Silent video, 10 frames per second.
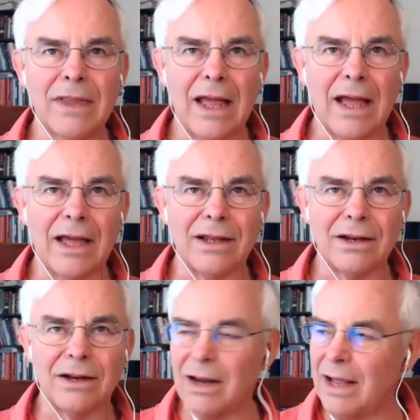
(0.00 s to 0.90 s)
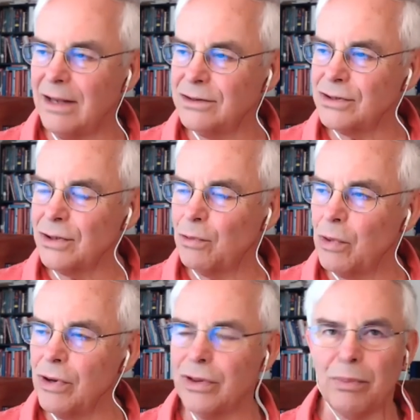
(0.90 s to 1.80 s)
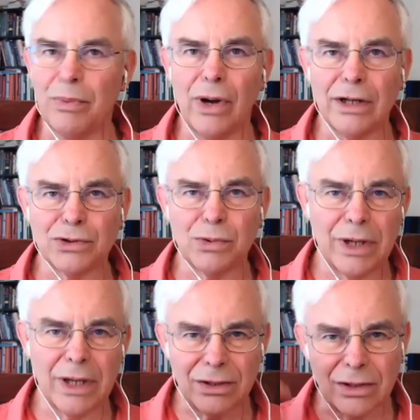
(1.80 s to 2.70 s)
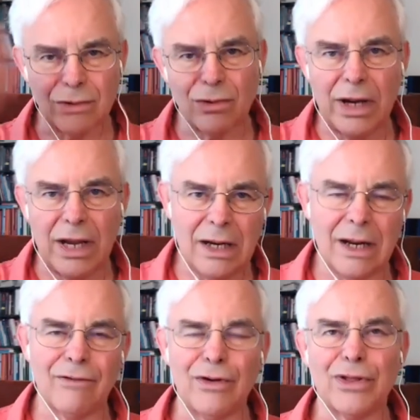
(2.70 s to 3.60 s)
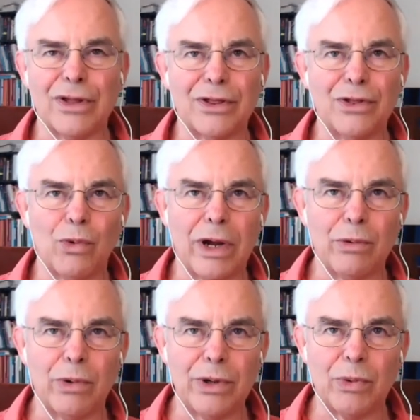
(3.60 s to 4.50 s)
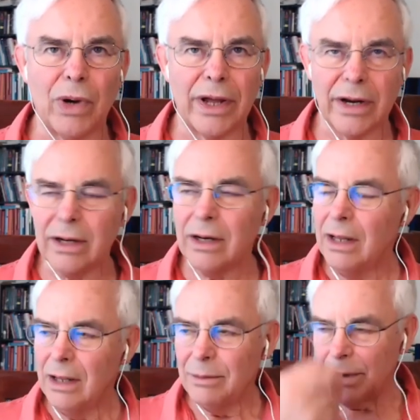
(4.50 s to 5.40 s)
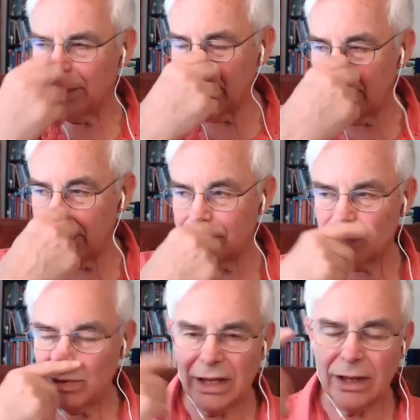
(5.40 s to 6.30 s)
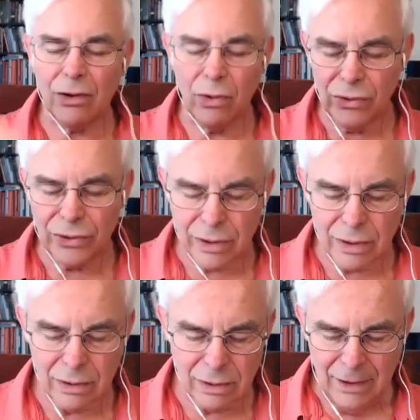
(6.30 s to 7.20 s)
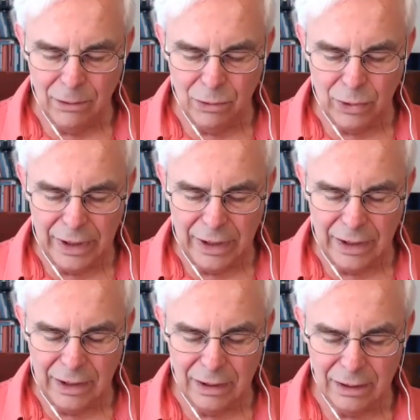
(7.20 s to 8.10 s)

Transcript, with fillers: and and so we're the boss we get to create everything the way we want it but then as we get older we